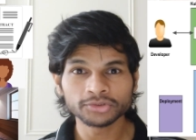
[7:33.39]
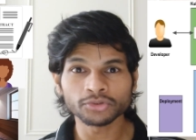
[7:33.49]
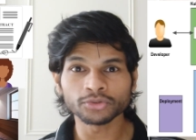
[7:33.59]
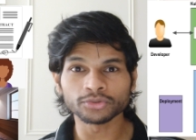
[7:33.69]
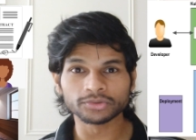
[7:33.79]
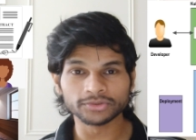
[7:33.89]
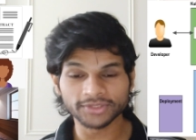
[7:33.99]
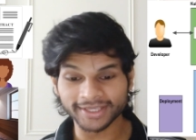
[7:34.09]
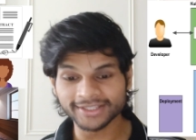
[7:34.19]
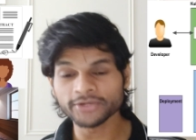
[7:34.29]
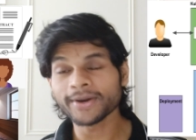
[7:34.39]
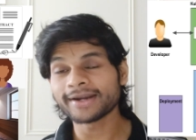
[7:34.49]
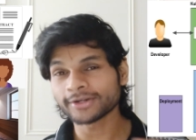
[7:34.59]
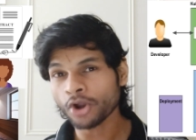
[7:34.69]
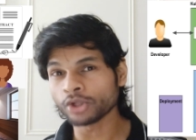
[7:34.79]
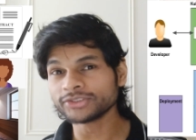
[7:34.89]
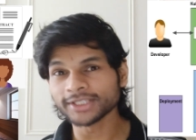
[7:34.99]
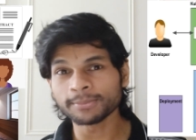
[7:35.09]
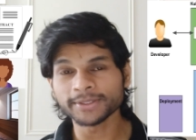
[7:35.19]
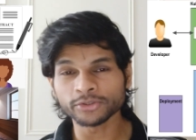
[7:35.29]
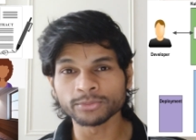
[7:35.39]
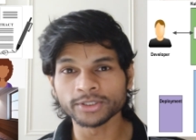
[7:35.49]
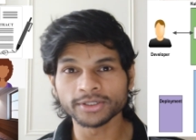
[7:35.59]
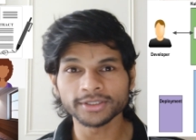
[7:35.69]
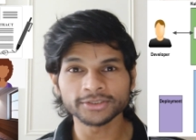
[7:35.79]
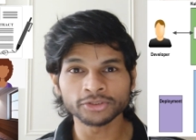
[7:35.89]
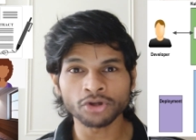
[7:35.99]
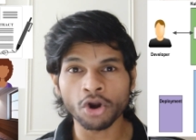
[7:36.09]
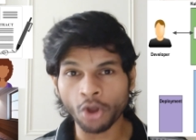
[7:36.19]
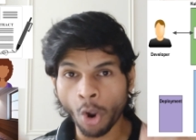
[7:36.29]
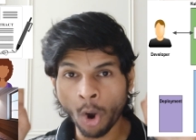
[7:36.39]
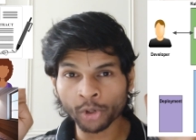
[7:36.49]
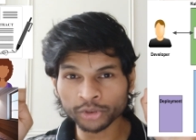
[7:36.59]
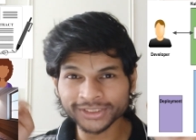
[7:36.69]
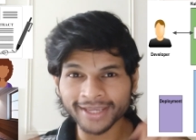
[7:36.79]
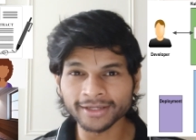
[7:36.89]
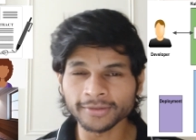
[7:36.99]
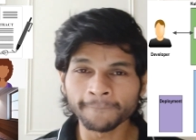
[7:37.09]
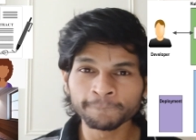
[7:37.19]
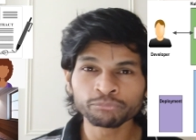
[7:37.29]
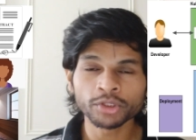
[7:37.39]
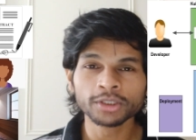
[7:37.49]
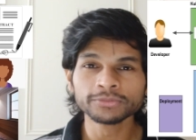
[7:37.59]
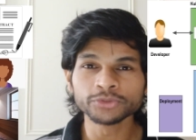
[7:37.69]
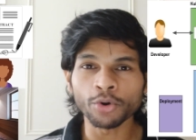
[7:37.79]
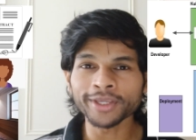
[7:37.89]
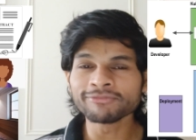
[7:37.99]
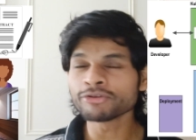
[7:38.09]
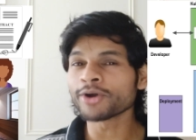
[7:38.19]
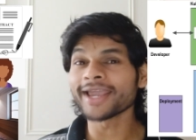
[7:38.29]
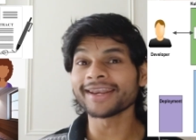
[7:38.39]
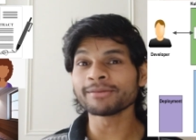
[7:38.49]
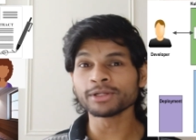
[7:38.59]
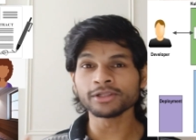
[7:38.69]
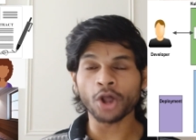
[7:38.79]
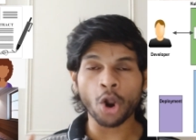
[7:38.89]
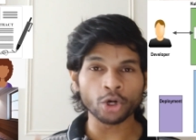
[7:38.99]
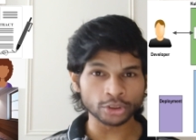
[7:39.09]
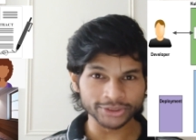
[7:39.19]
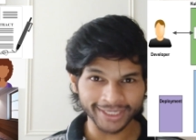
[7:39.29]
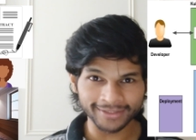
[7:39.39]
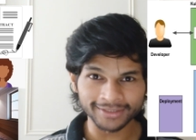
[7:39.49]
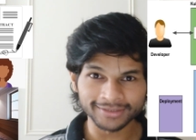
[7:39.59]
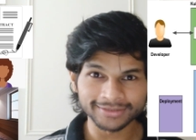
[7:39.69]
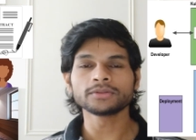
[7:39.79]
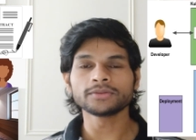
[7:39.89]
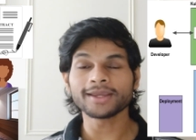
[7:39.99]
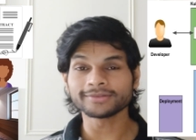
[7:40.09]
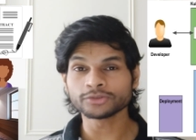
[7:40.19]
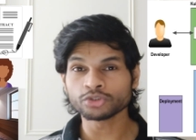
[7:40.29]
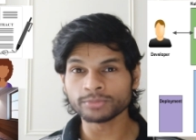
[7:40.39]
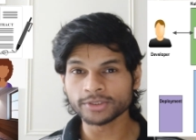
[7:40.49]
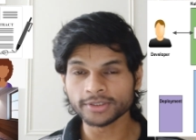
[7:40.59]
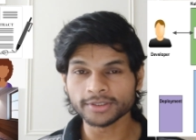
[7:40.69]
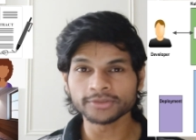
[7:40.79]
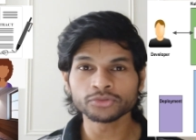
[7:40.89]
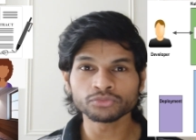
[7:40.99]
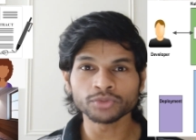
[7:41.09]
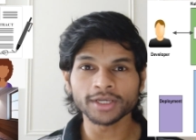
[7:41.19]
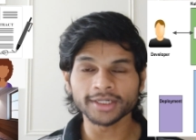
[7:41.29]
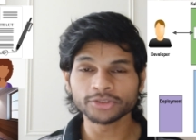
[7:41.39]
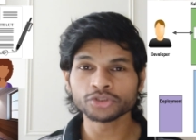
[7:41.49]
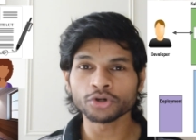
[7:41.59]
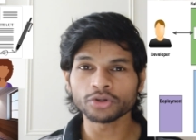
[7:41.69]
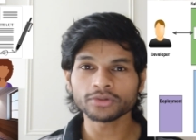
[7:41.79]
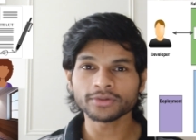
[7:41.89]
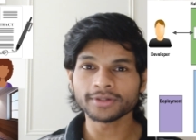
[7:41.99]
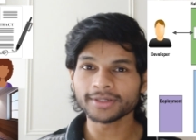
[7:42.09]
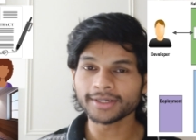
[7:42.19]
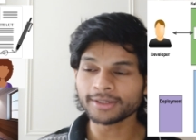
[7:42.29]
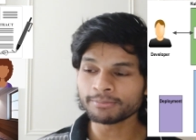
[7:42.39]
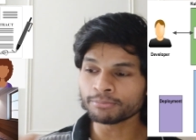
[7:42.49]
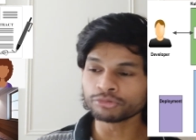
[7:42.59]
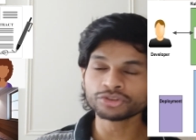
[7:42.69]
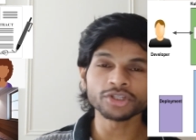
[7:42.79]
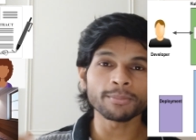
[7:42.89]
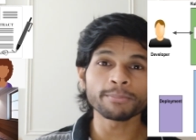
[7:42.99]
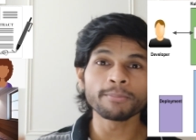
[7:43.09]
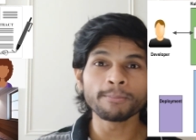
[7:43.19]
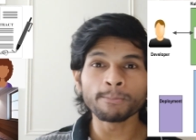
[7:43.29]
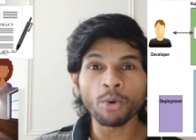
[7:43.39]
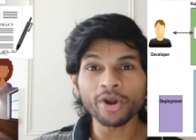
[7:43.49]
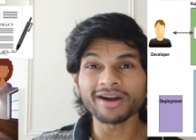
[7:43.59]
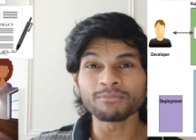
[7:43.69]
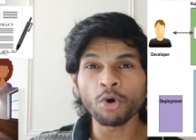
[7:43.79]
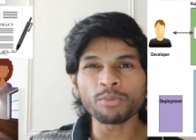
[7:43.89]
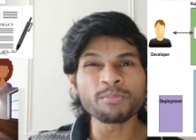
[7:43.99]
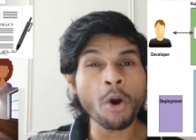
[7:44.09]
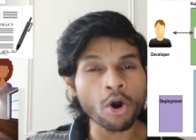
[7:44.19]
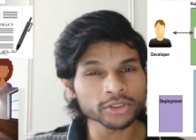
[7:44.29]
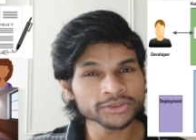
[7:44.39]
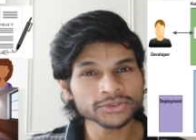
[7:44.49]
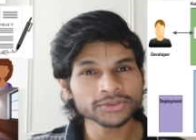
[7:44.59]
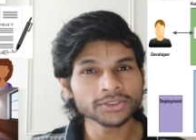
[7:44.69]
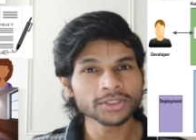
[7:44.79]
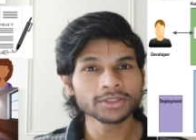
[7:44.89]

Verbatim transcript: so the equivalent concept in Kubernetes is called auto-scaling. So if you enable auto-scaling, then Kubernetes will ensure it puts up more and more pods